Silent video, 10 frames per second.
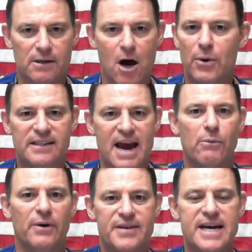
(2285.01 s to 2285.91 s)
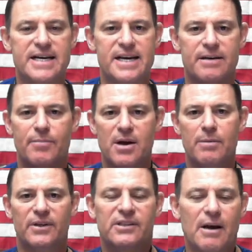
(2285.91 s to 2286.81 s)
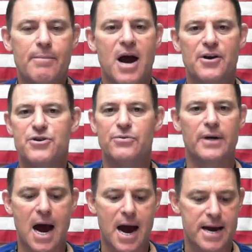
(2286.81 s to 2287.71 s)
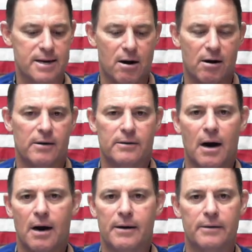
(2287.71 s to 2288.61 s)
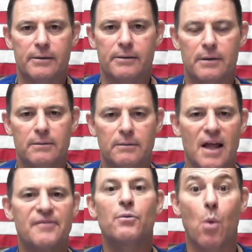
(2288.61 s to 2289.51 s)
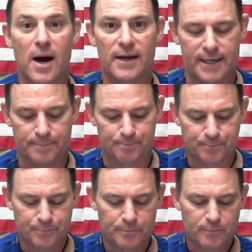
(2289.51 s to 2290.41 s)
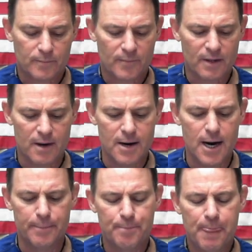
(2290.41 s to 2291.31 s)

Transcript: Always get what they need, but somehow you and I are left wanting. And